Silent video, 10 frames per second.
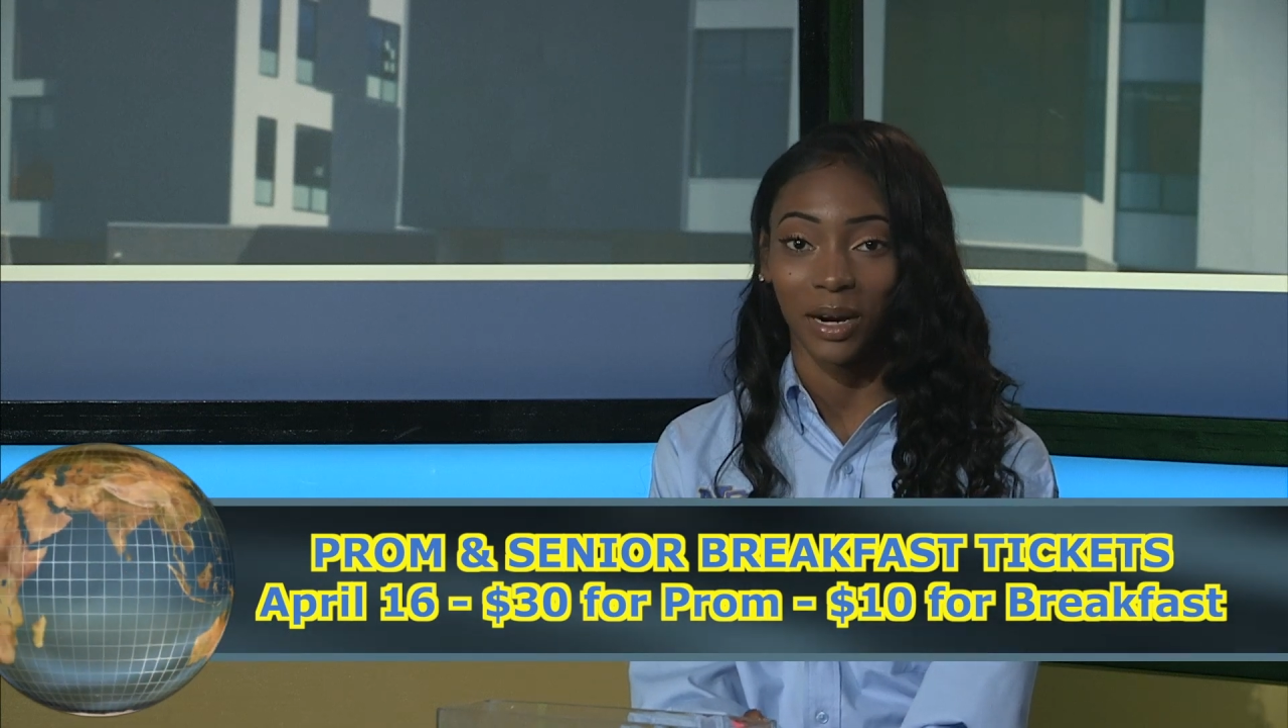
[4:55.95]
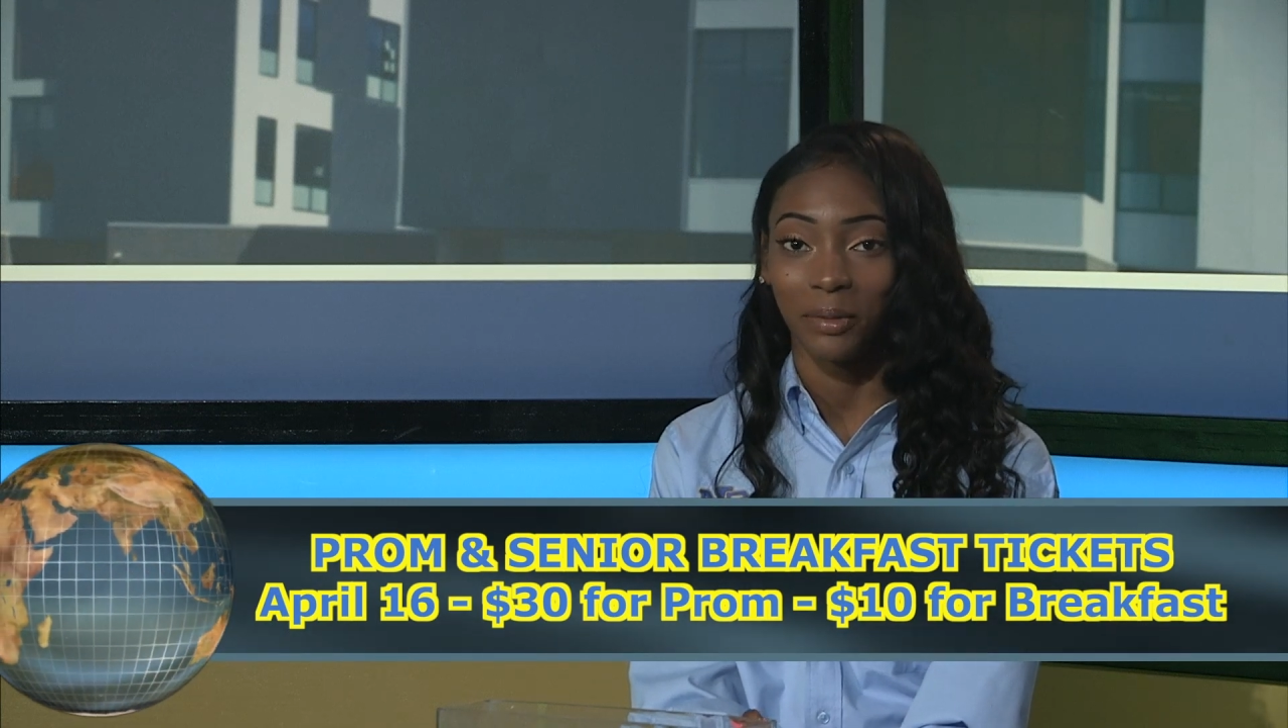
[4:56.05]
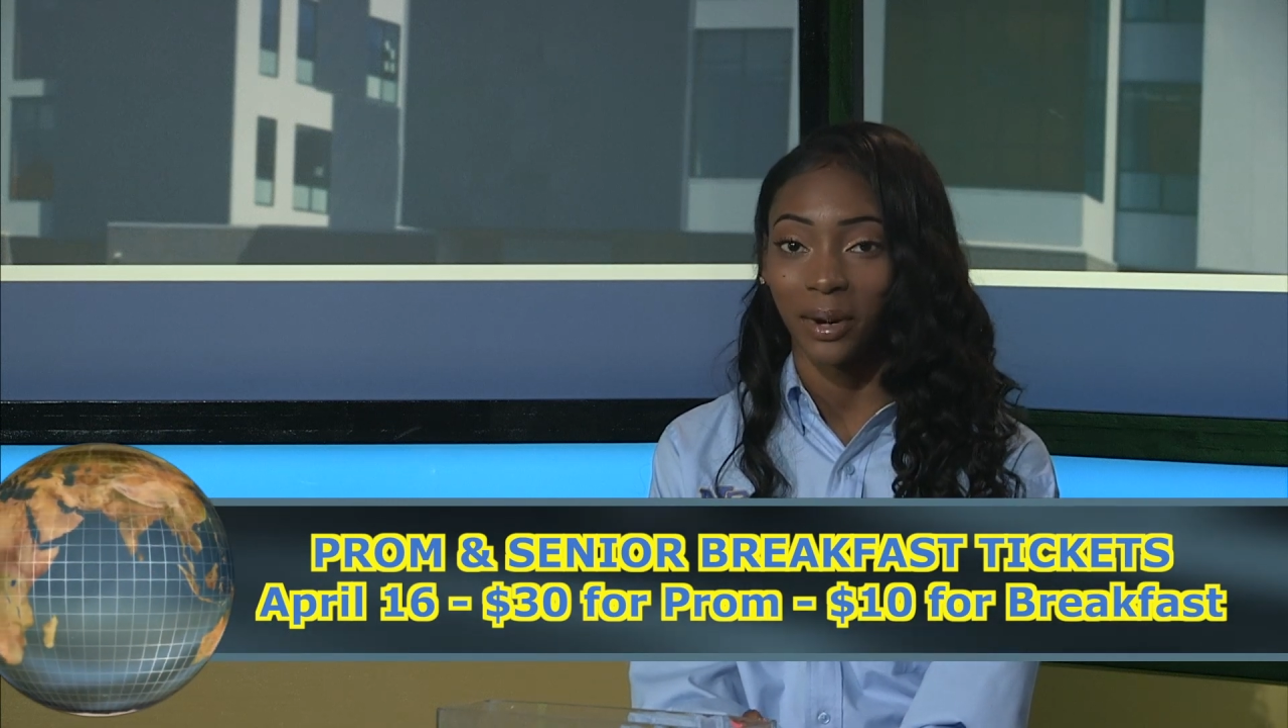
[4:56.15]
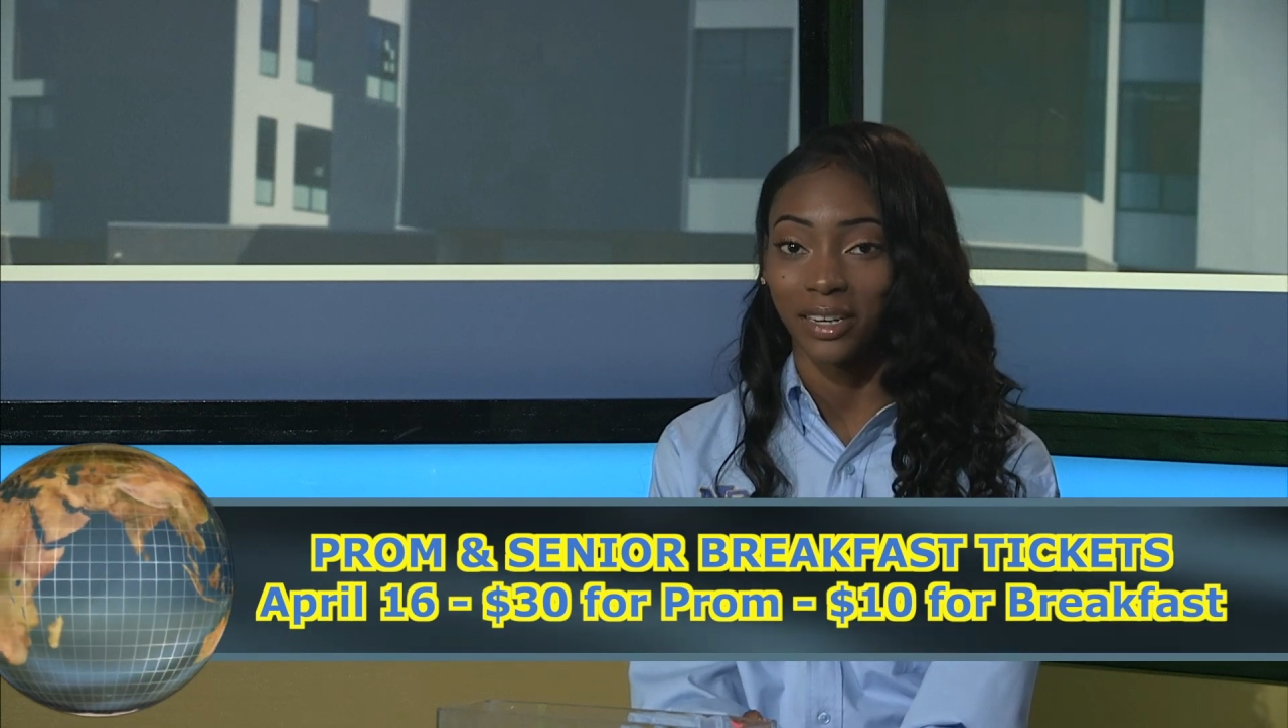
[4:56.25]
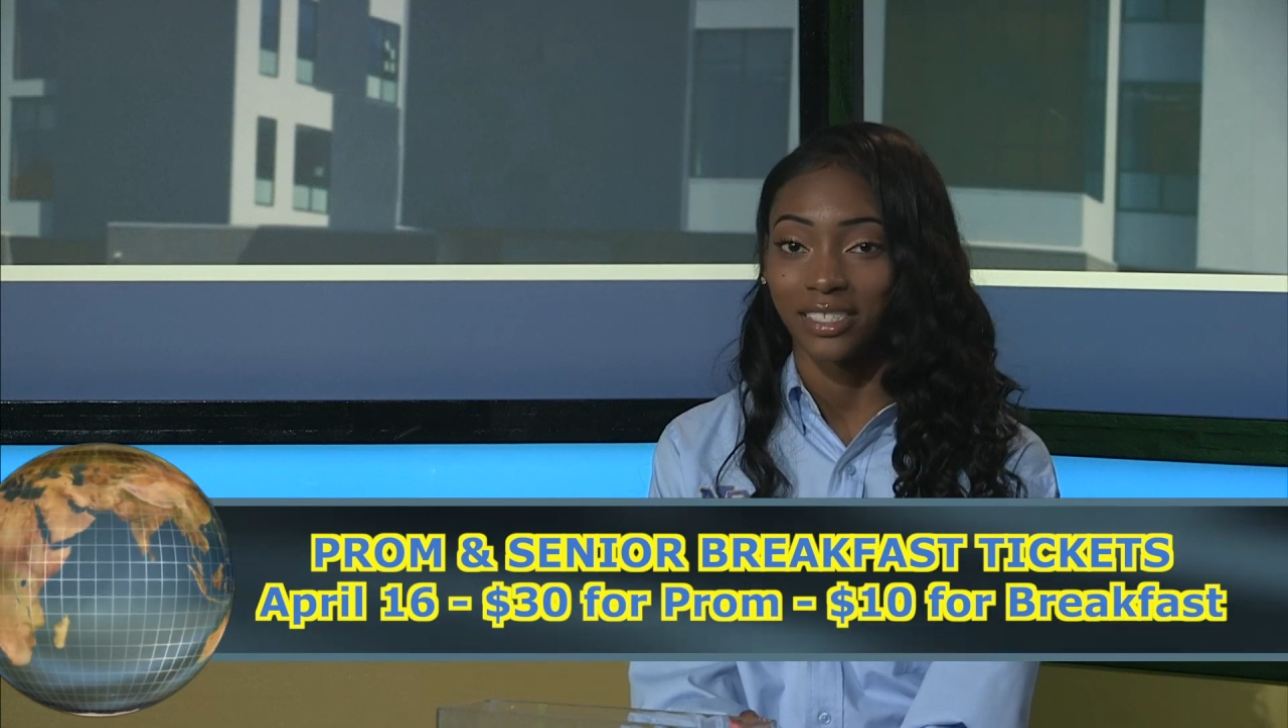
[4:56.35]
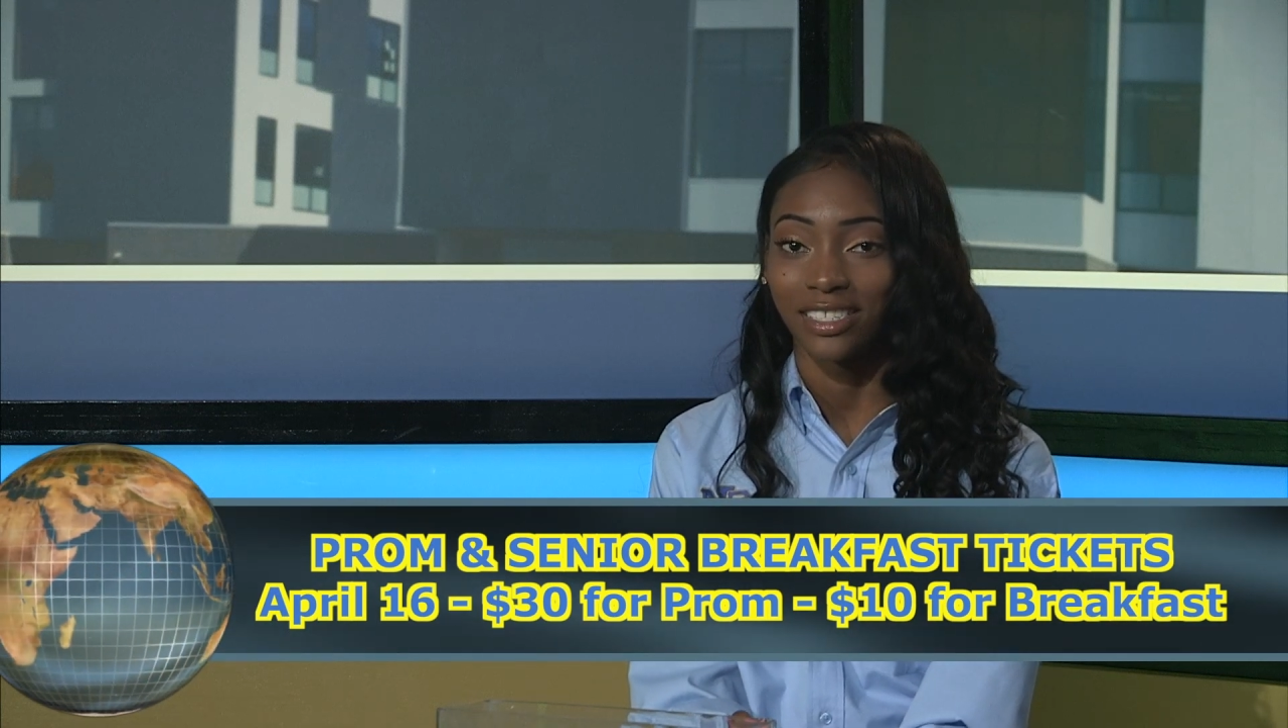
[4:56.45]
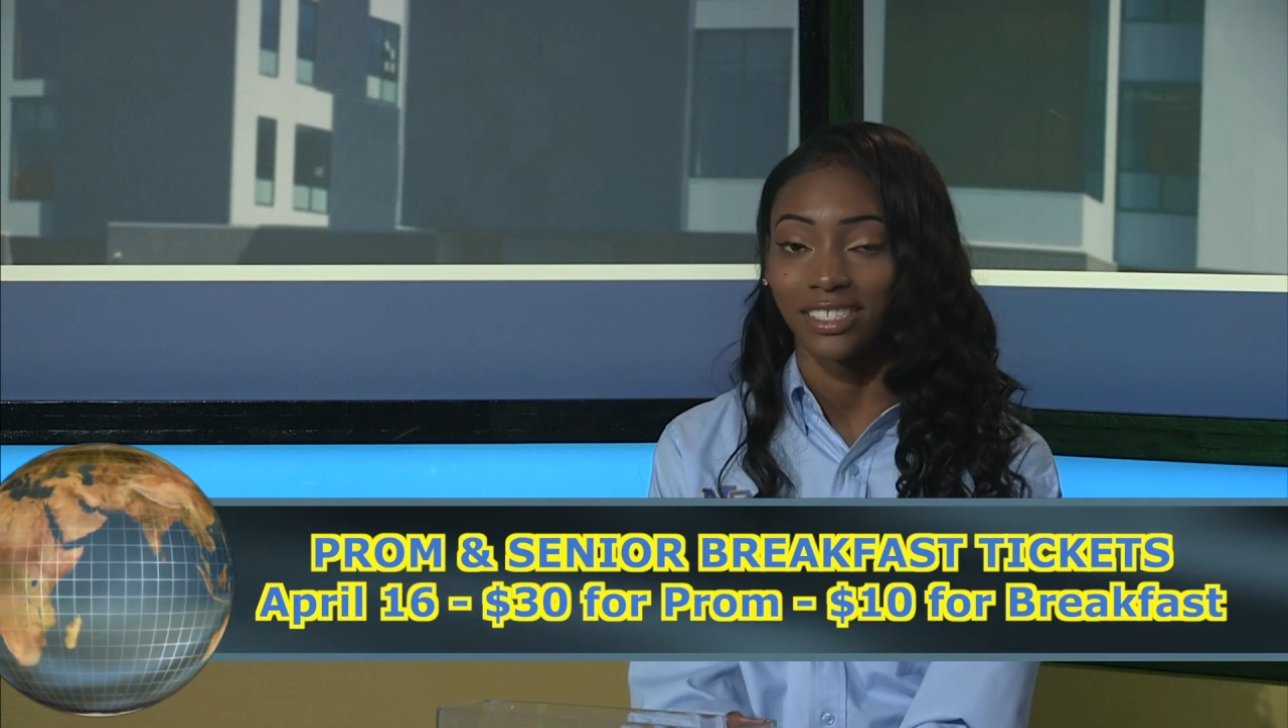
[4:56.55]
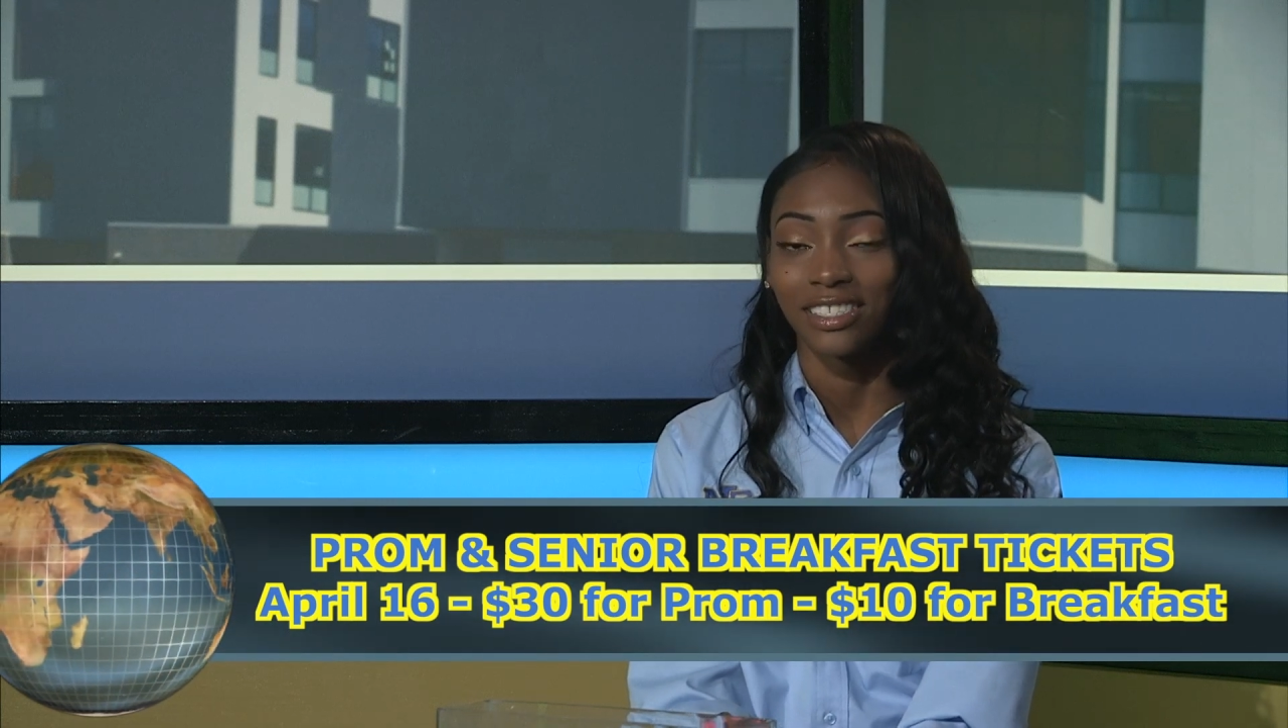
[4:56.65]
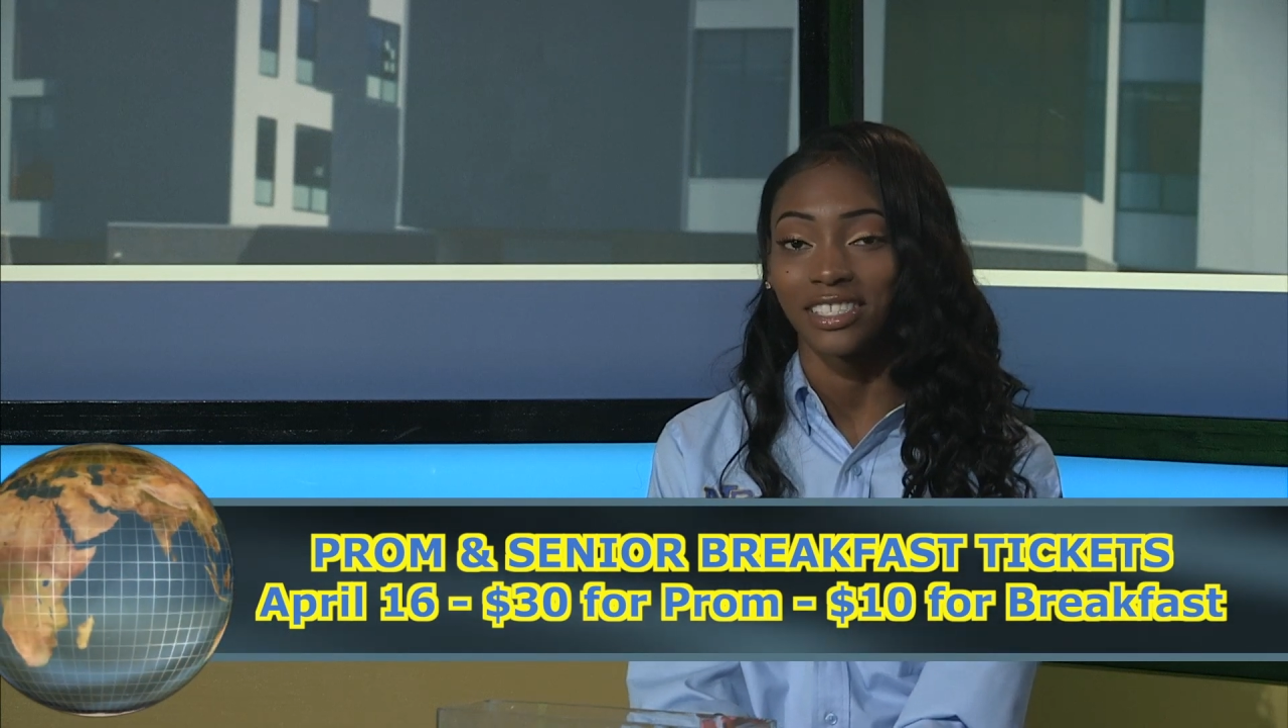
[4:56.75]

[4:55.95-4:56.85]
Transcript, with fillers: per person.